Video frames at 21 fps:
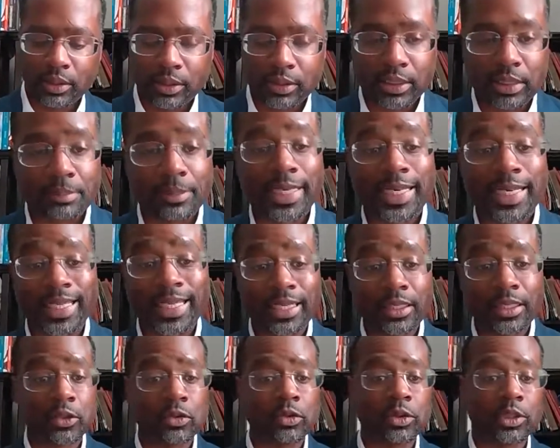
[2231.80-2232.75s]
somebody
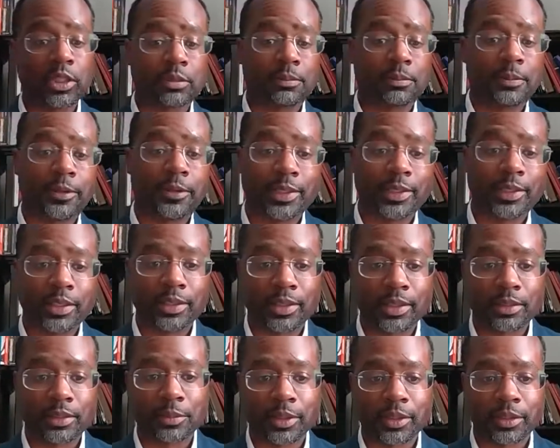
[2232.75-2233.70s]
else who's experiencing
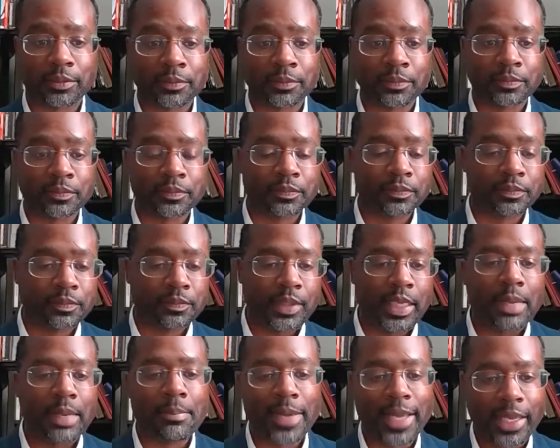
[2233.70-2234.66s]
something,
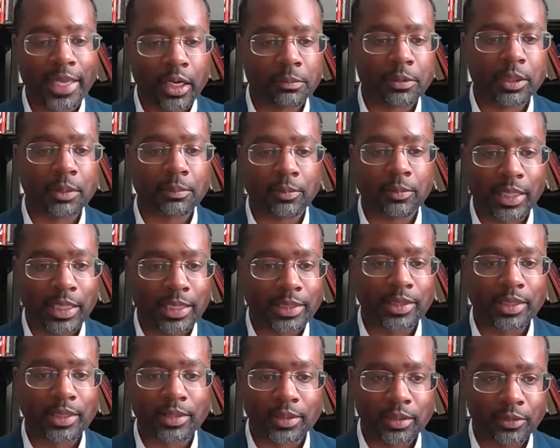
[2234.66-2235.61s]
it may help them
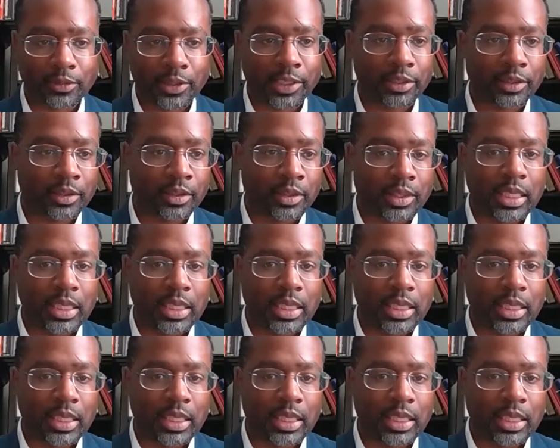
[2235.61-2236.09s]
process it, right?